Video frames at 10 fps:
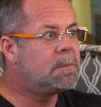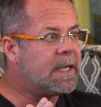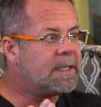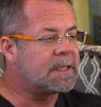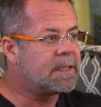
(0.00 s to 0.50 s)

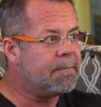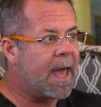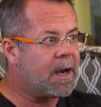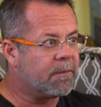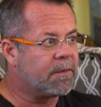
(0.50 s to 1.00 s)
It doesn't
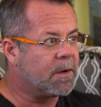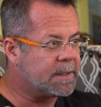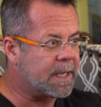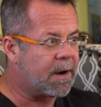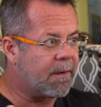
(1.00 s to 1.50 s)
matter if you're
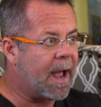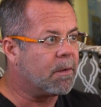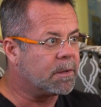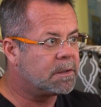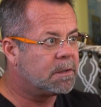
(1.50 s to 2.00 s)
inside or
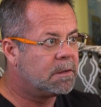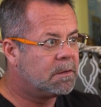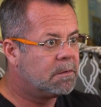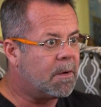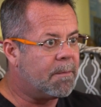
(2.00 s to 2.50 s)
out.
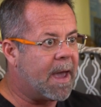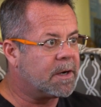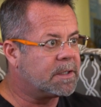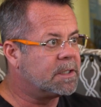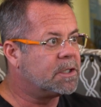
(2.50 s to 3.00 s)
What
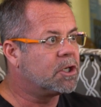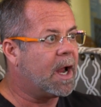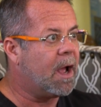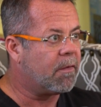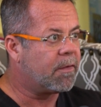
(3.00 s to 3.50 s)
matters is, is your
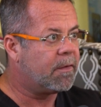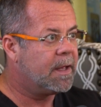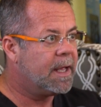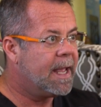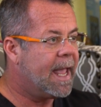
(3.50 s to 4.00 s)
health
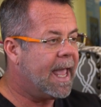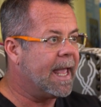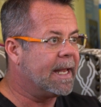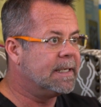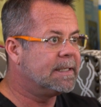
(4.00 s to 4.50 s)

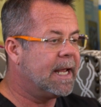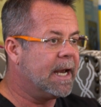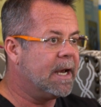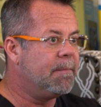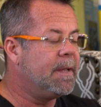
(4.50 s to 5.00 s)
and
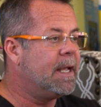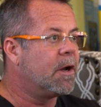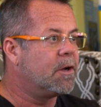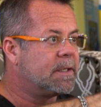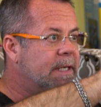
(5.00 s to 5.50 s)
and me
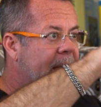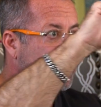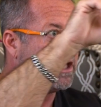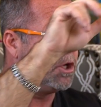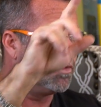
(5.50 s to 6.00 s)

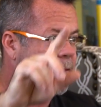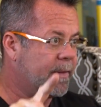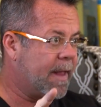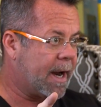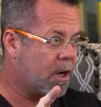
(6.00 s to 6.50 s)
understanding you
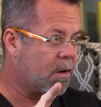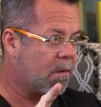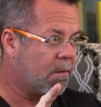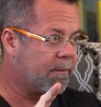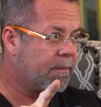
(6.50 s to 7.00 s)
within that
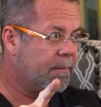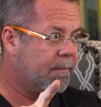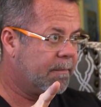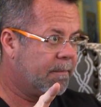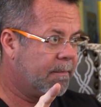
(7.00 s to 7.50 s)
curve
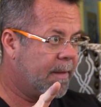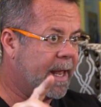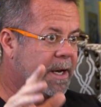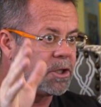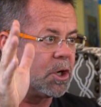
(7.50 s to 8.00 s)

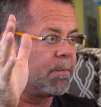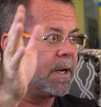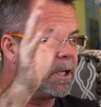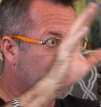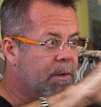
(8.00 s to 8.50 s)
and
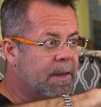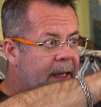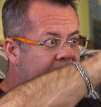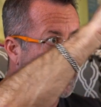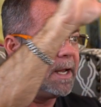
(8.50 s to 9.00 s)
interpreting you within
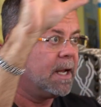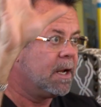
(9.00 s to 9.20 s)
that